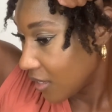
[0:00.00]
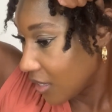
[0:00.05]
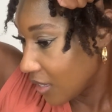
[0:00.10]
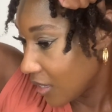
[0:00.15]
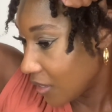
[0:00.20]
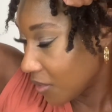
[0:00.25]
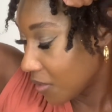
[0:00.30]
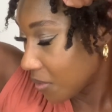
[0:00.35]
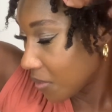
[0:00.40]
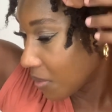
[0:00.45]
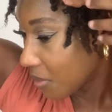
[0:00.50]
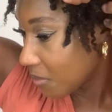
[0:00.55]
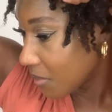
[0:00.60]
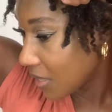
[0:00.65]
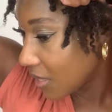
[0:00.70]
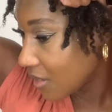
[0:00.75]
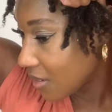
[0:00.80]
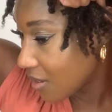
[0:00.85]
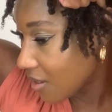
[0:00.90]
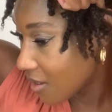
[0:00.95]
I just want to be
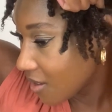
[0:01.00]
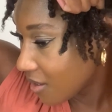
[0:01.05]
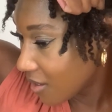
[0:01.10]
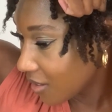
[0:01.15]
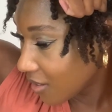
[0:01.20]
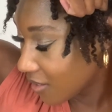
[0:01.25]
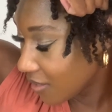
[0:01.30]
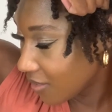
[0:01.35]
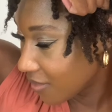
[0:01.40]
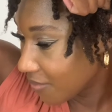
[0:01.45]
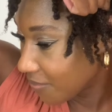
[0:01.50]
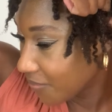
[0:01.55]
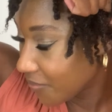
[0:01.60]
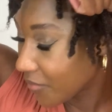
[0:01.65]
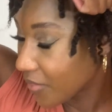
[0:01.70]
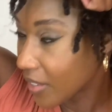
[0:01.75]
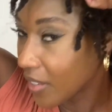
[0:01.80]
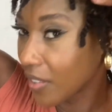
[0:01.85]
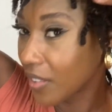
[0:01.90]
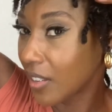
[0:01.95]
done.
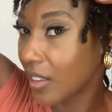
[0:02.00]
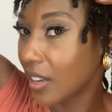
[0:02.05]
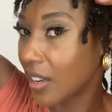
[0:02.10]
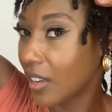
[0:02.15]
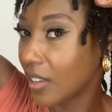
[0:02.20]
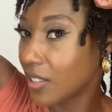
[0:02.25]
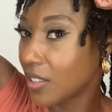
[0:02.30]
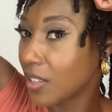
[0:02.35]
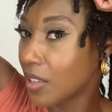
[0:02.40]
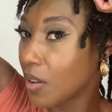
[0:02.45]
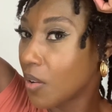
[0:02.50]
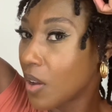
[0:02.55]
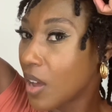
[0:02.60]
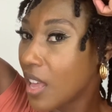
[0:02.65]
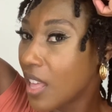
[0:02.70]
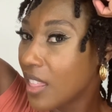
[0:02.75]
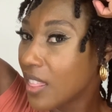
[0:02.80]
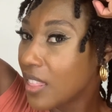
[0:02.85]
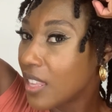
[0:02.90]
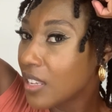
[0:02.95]
Okay, so
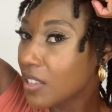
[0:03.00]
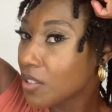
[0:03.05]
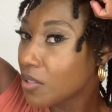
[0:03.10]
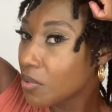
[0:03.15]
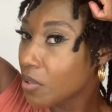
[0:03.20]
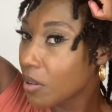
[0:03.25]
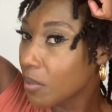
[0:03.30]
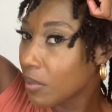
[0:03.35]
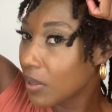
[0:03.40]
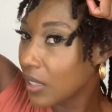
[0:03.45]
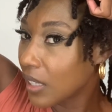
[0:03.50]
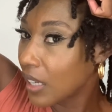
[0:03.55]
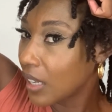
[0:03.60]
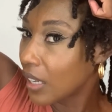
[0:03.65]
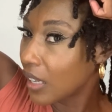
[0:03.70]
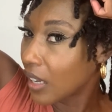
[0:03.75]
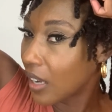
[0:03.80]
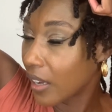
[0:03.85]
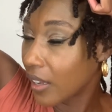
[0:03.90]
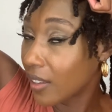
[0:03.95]
this
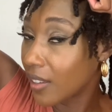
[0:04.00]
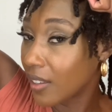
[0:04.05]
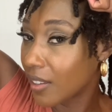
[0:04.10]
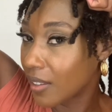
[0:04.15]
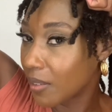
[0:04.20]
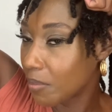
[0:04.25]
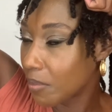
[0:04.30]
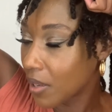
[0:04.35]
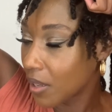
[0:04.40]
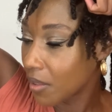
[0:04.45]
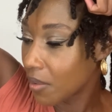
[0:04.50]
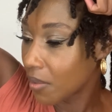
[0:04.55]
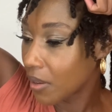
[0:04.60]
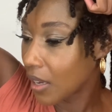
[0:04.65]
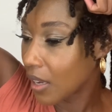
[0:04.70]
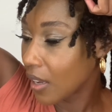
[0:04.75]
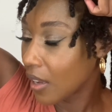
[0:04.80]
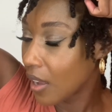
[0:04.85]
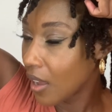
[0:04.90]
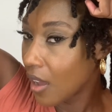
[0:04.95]
normally, I kid, by the
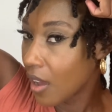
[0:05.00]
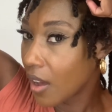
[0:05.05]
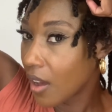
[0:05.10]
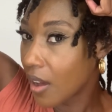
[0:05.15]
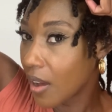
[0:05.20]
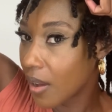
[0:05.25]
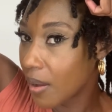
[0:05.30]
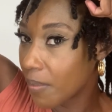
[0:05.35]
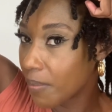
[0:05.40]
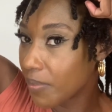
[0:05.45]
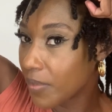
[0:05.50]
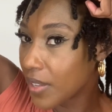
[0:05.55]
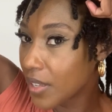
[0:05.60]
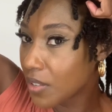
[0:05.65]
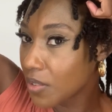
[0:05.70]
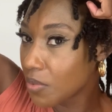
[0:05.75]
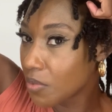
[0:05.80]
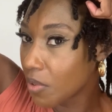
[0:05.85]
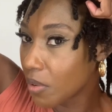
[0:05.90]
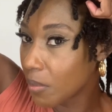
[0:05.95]
way.
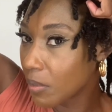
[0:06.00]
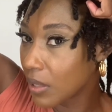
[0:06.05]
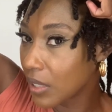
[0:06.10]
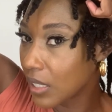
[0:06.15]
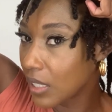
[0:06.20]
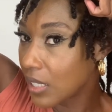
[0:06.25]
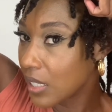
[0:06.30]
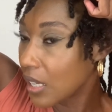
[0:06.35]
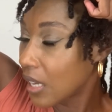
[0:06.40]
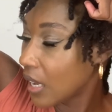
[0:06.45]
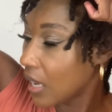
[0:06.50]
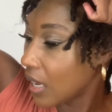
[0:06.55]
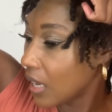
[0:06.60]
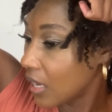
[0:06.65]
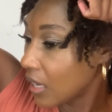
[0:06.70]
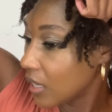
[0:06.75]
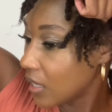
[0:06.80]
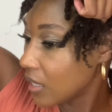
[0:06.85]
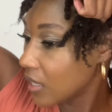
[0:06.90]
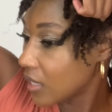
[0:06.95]
This normally
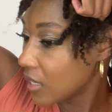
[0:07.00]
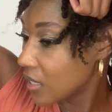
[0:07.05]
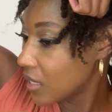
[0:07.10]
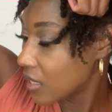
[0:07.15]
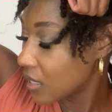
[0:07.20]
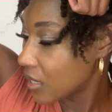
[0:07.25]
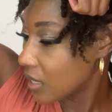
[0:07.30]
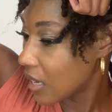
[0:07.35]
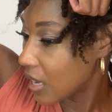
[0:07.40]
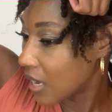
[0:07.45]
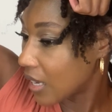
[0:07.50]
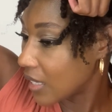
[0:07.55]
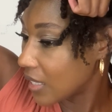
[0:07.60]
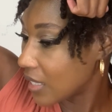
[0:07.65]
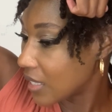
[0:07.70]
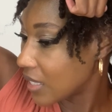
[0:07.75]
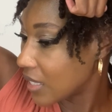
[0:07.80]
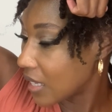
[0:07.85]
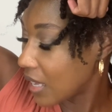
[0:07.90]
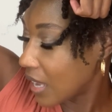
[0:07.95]
takes, I'd
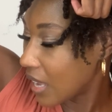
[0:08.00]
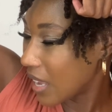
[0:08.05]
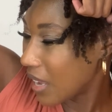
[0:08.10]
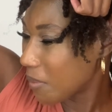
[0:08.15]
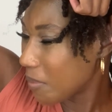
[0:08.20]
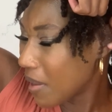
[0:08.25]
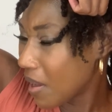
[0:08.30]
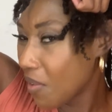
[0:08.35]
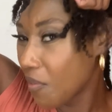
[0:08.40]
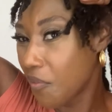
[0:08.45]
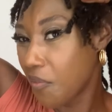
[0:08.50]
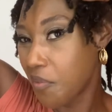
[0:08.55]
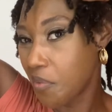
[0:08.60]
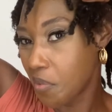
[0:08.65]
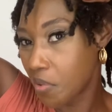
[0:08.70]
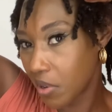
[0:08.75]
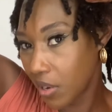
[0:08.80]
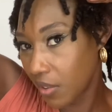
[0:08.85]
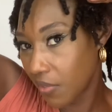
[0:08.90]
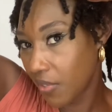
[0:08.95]
say, about
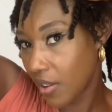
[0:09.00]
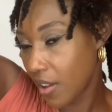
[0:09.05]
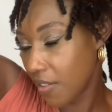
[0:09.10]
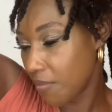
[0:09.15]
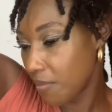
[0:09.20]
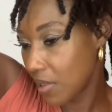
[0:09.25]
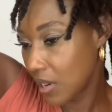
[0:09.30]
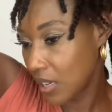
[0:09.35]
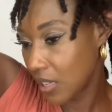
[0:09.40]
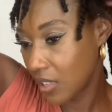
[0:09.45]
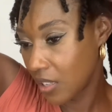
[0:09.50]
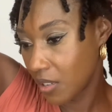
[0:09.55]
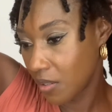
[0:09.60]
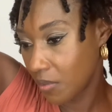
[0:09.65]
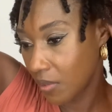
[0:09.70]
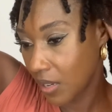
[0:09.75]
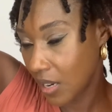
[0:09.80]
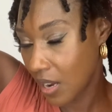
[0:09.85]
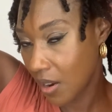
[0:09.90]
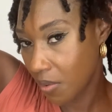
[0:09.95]
45 minutes to
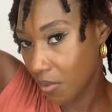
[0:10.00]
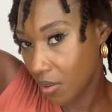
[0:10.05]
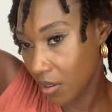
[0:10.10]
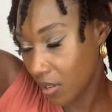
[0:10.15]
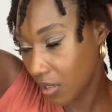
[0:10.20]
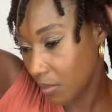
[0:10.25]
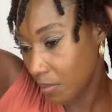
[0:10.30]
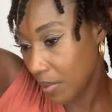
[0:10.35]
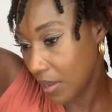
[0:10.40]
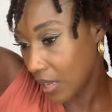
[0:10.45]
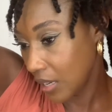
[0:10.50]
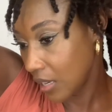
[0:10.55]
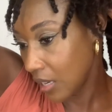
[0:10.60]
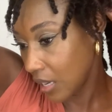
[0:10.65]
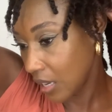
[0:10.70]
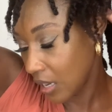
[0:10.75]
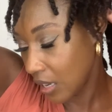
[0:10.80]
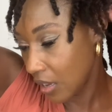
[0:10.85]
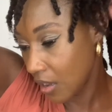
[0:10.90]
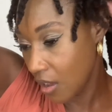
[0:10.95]
an hour,
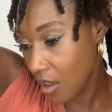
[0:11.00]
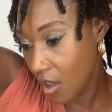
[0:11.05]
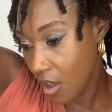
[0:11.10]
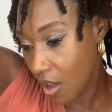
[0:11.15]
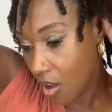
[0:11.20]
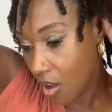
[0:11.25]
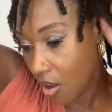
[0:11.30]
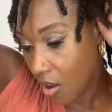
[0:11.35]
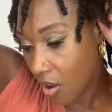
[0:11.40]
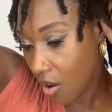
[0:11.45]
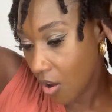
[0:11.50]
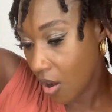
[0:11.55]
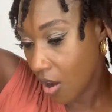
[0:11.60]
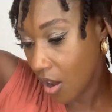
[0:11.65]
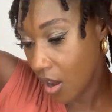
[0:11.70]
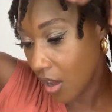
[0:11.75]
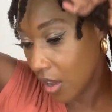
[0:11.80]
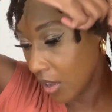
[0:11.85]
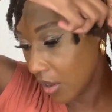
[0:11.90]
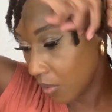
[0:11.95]
depending
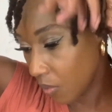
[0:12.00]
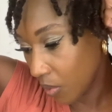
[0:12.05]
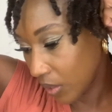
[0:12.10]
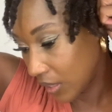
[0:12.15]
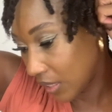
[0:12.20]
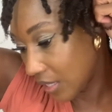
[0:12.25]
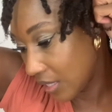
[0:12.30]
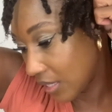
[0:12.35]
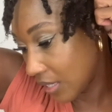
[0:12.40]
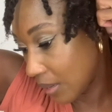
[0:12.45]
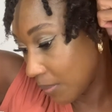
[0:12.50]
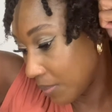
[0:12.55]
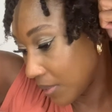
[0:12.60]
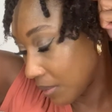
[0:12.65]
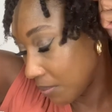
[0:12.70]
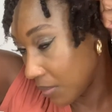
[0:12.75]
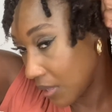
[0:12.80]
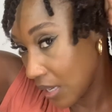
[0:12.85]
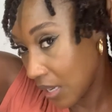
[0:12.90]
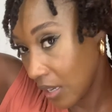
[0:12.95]
on what steps
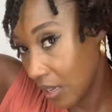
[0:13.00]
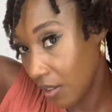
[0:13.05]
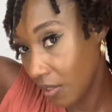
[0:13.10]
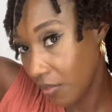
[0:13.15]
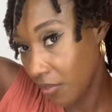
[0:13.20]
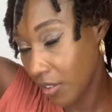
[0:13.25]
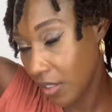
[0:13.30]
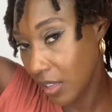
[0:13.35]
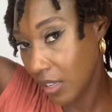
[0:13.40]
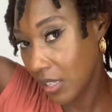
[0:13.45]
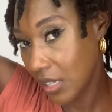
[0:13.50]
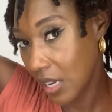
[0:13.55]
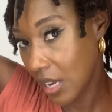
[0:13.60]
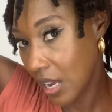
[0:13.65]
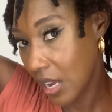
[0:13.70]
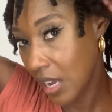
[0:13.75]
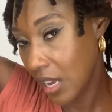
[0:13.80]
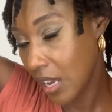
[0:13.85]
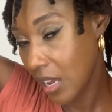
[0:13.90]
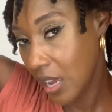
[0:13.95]
I'm taking for the
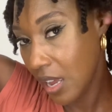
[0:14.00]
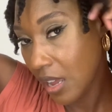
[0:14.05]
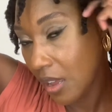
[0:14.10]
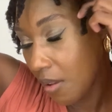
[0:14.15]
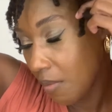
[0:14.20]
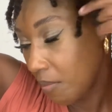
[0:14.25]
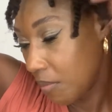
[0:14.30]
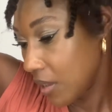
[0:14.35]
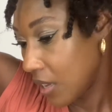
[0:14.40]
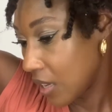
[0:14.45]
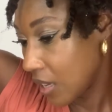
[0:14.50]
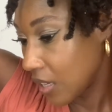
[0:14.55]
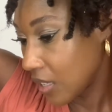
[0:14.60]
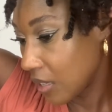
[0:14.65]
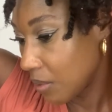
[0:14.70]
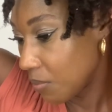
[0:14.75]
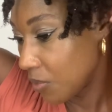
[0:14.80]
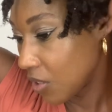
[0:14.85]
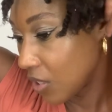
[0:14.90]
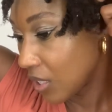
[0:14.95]
day. Because
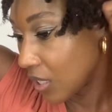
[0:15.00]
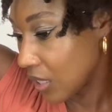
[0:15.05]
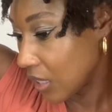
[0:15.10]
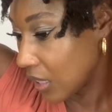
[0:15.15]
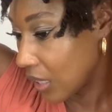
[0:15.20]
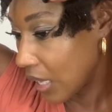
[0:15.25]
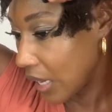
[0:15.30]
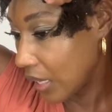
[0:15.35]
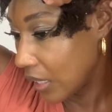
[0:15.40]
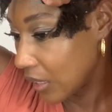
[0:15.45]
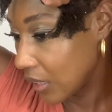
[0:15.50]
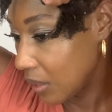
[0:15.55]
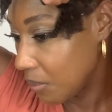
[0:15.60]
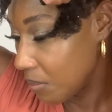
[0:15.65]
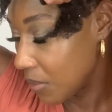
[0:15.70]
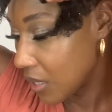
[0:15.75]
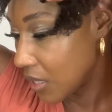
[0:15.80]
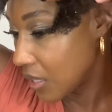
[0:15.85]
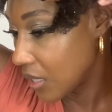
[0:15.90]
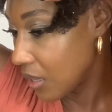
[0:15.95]
I'm just lightly
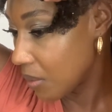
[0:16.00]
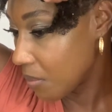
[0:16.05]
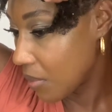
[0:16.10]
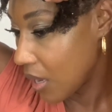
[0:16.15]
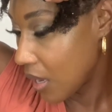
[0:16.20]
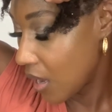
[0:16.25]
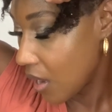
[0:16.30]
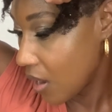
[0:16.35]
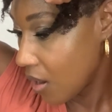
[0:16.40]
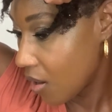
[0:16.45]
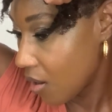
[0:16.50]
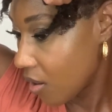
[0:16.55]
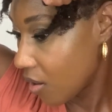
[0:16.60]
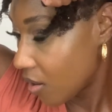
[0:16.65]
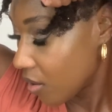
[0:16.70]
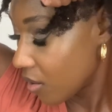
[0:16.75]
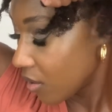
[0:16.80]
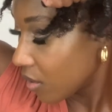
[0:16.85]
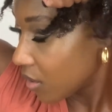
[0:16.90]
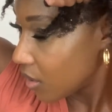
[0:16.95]
misting my
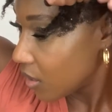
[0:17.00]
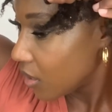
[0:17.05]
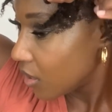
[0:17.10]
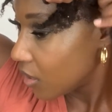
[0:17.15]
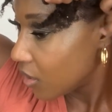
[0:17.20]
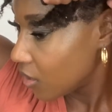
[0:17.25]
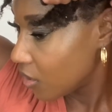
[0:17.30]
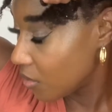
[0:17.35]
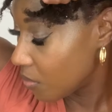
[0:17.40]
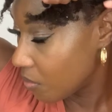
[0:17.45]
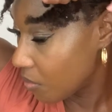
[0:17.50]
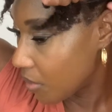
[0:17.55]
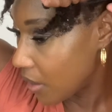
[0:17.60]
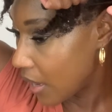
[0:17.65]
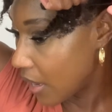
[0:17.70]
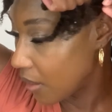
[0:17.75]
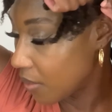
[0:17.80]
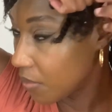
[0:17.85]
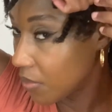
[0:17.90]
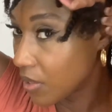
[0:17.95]
hair to
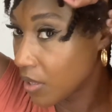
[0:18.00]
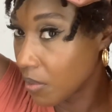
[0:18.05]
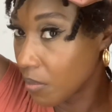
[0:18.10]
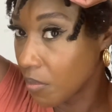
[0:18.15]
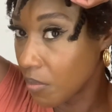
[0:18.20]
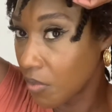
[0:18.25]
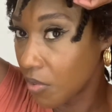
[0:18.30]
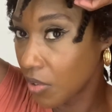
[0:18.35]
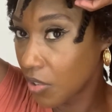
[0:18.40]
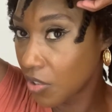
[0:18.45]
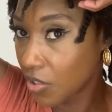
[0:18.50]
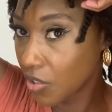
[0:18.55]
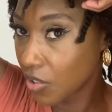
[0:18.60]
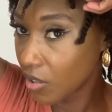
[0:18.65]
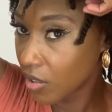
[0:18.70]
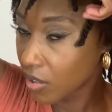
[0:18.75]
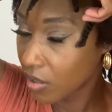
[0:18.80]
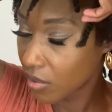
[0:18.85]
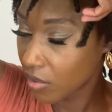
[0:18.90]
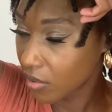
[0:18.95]
add some moisture.